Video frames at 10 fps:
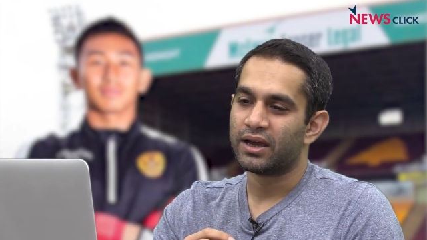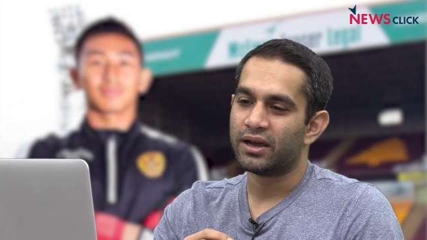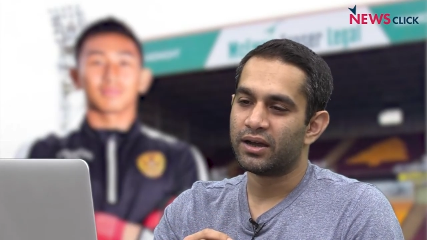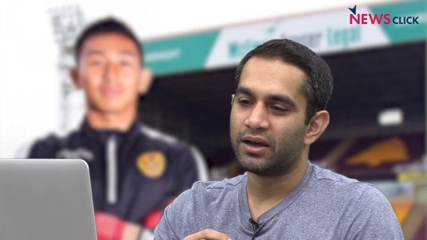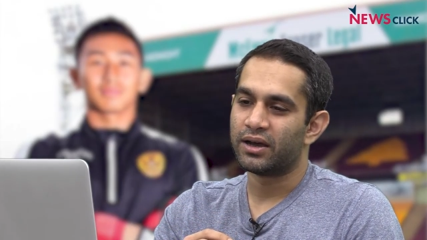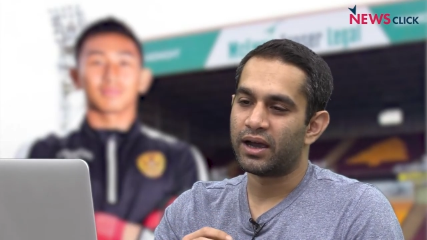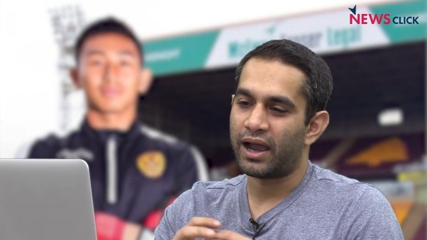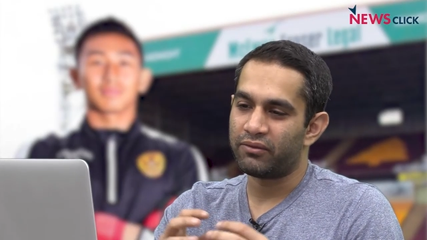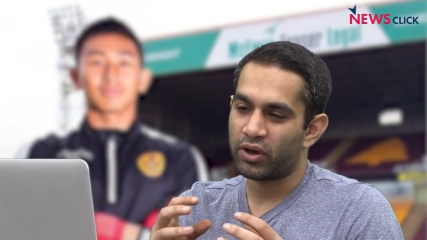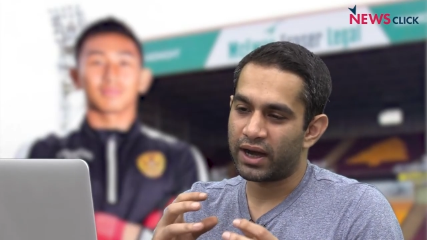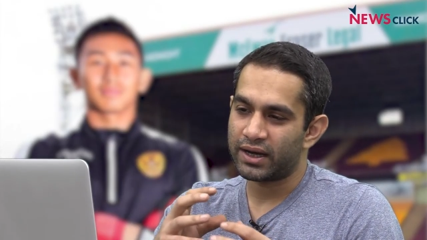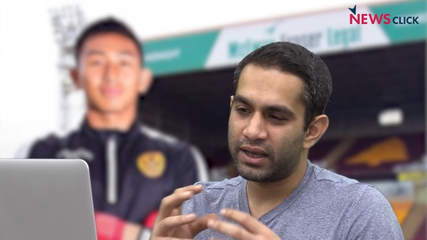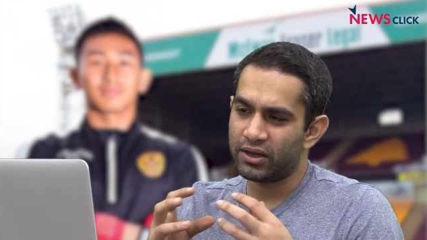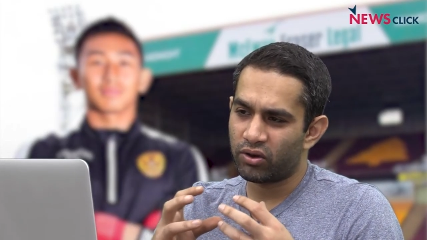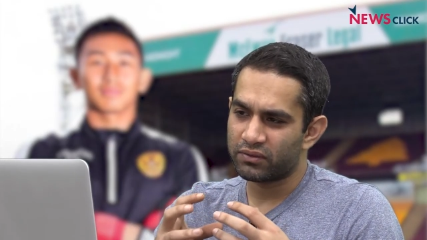Speaker 1: Uh, have you had
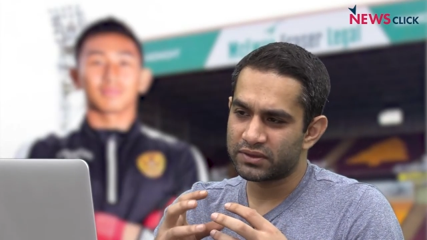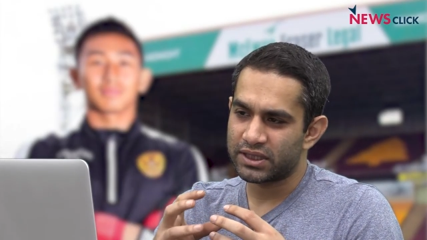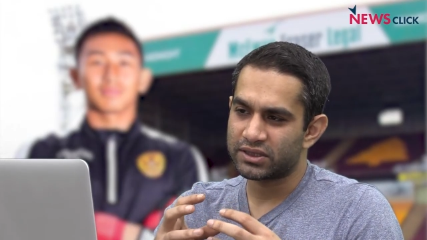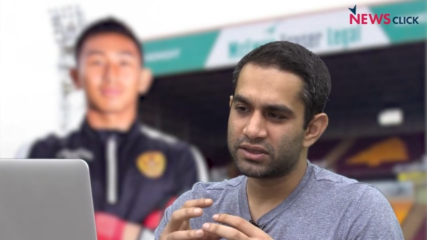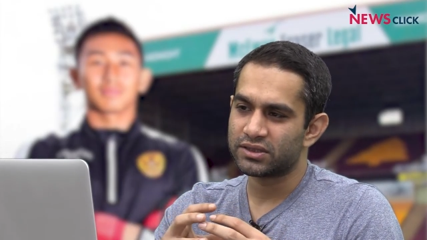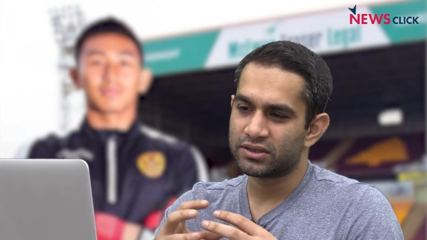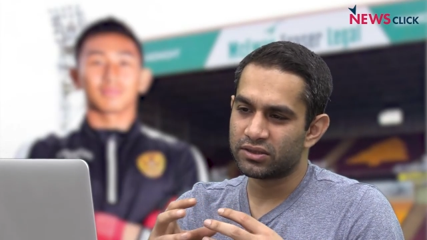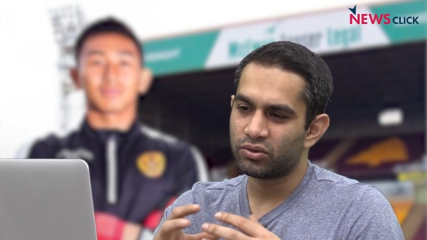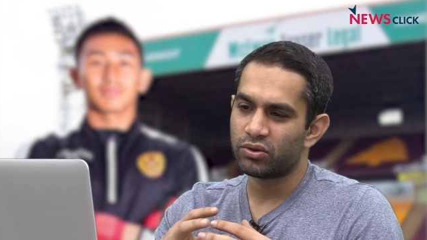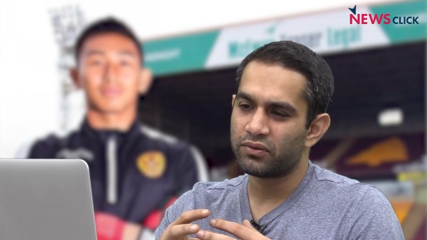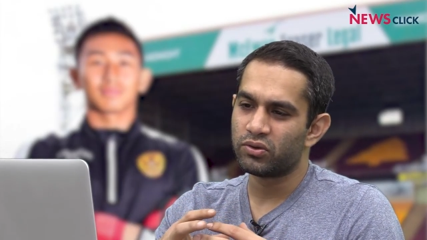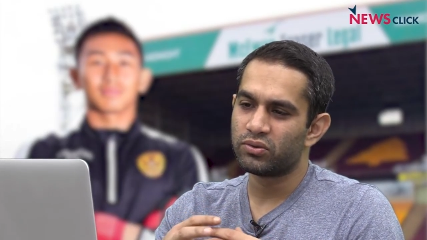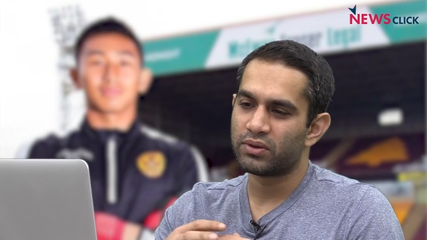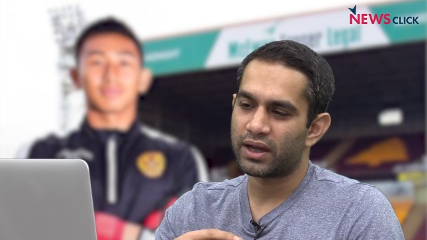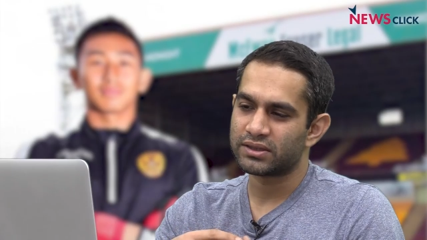any conversations, the two of
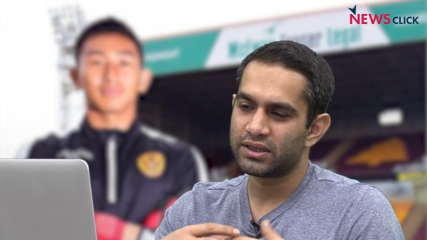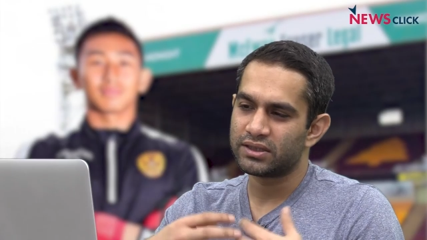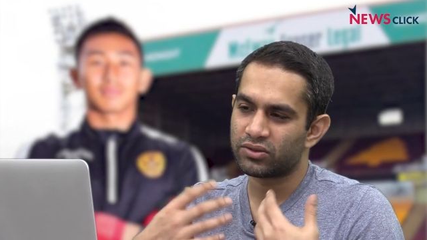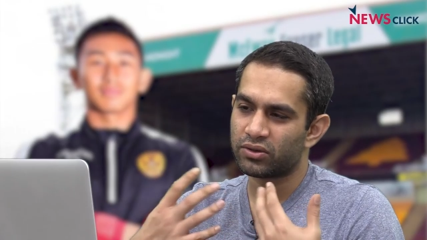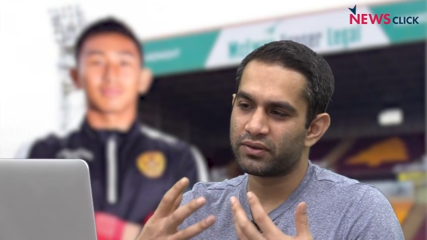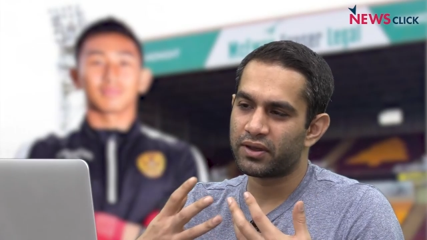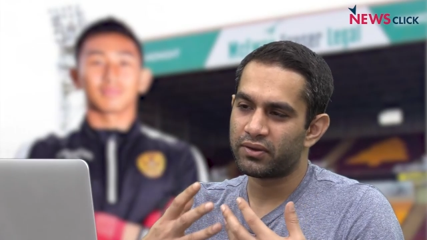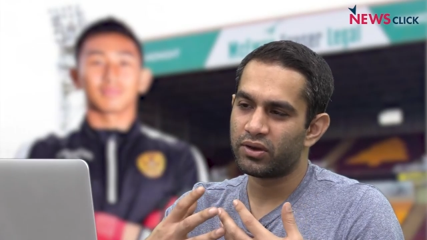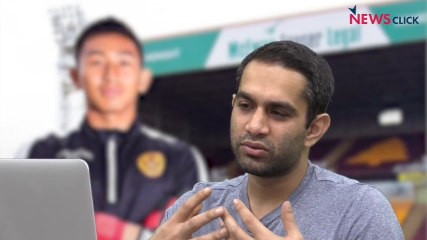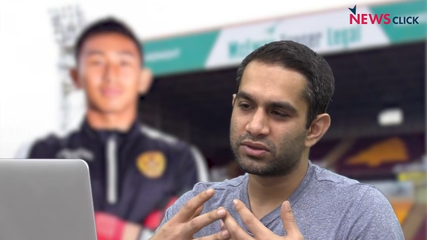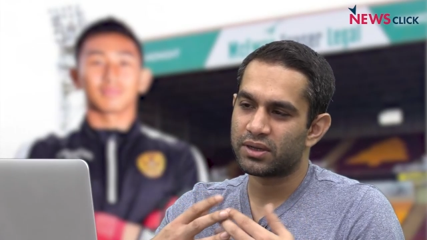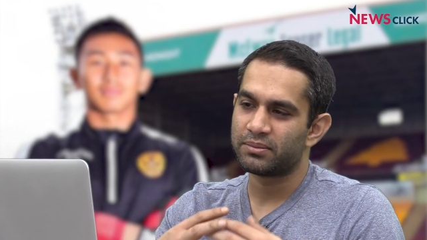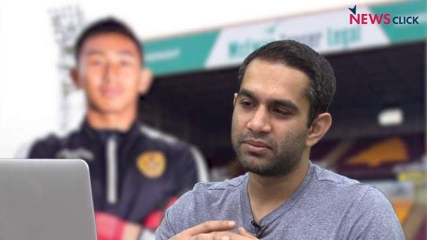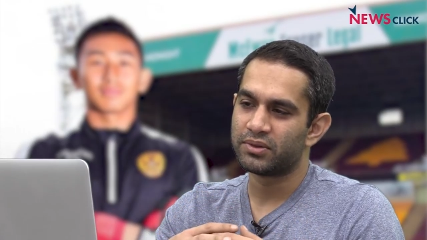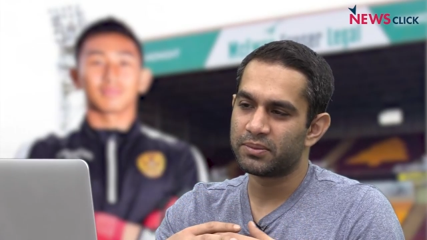you? Has he sort of given you
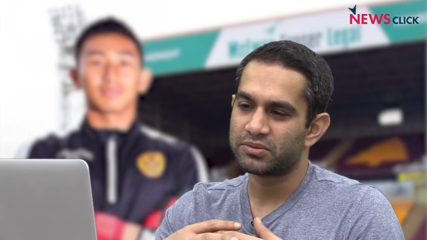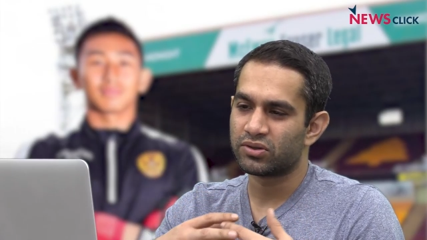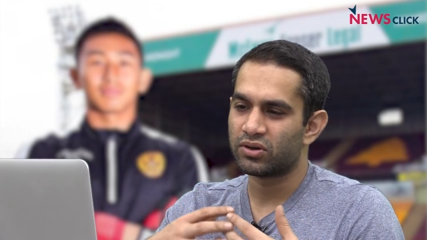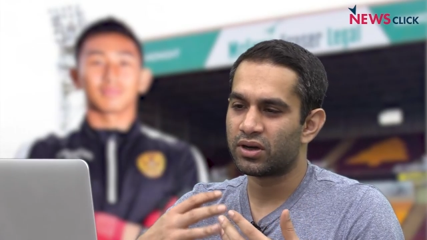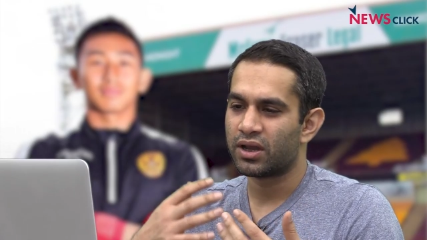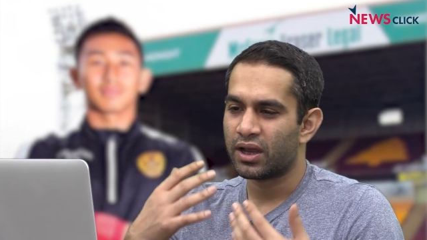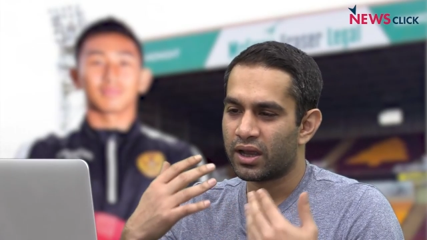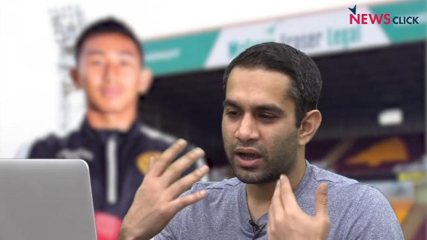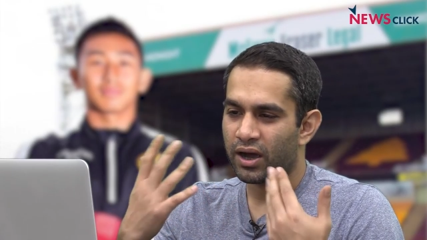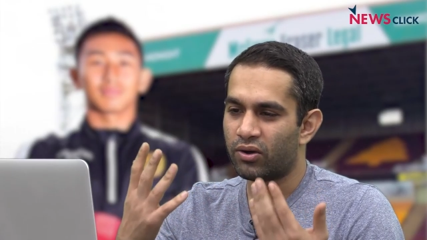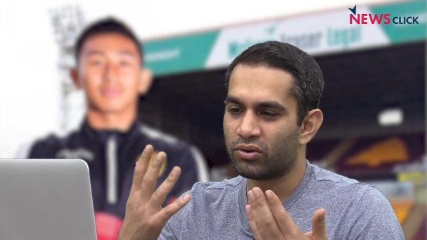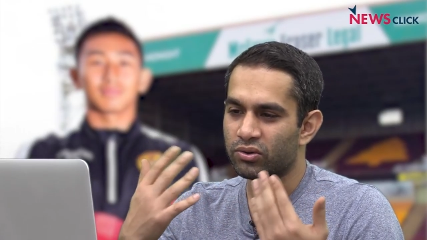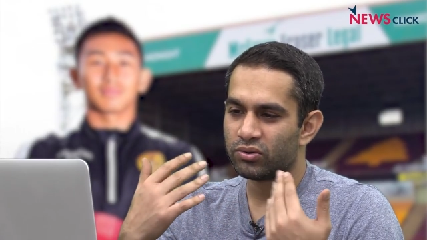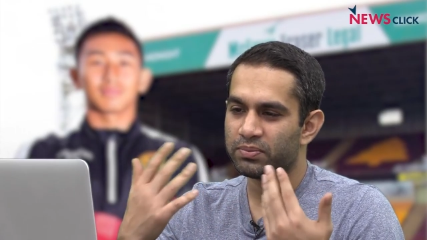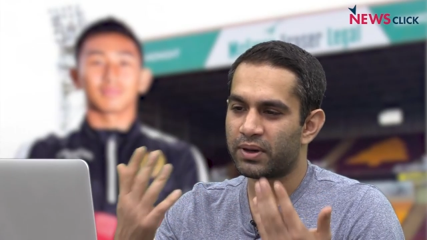some tips on how
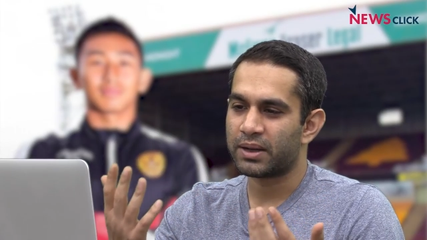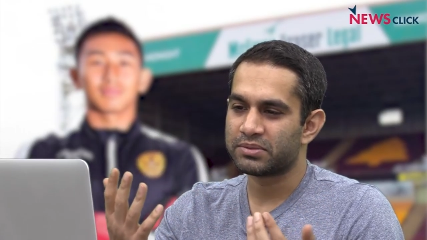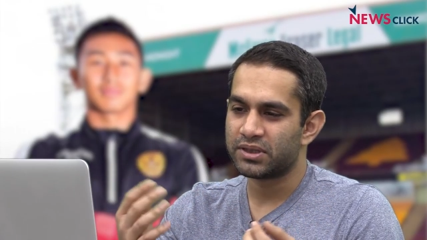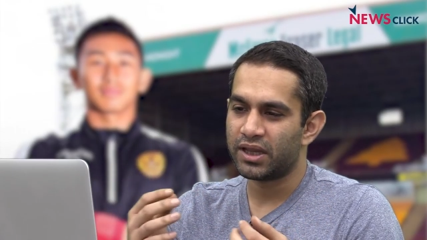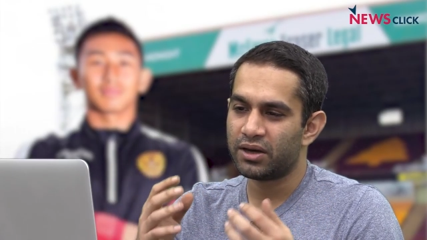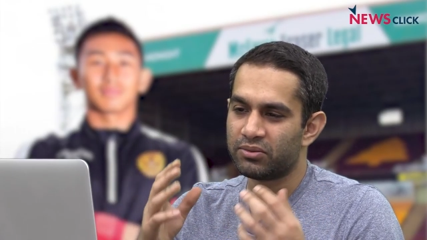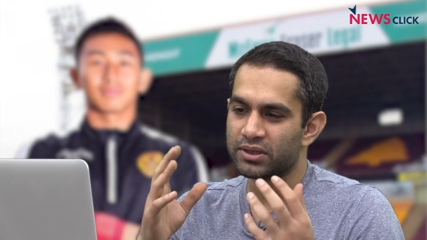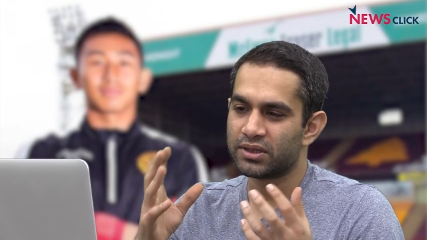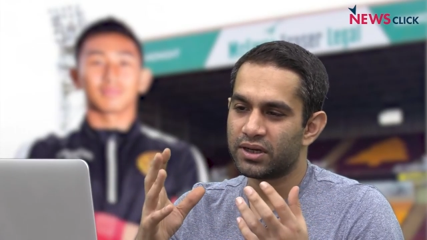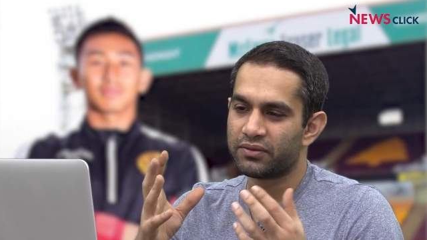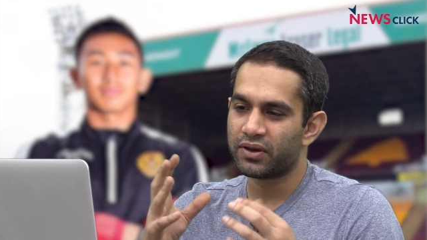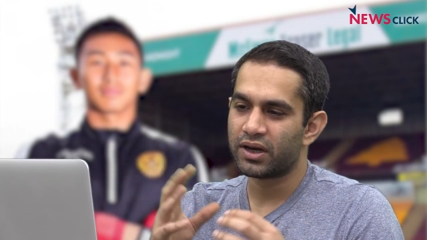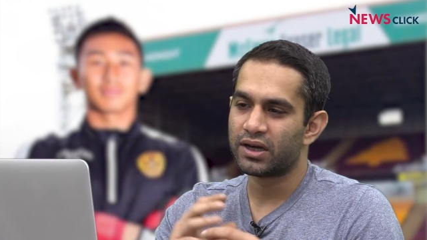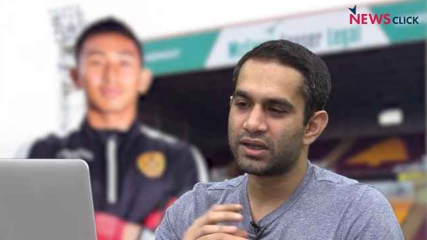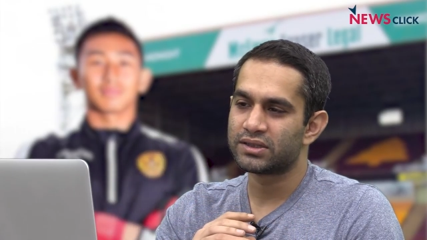to perhaps deal with the
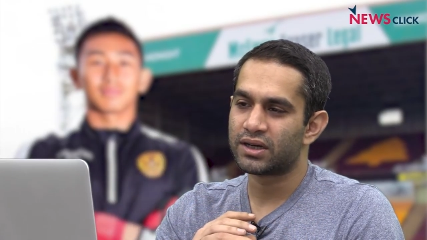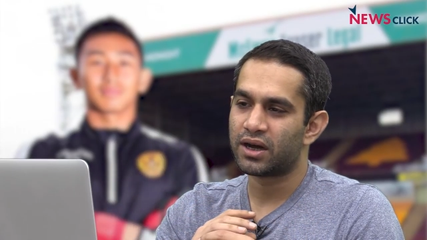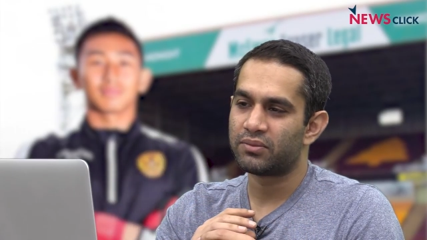difficulties that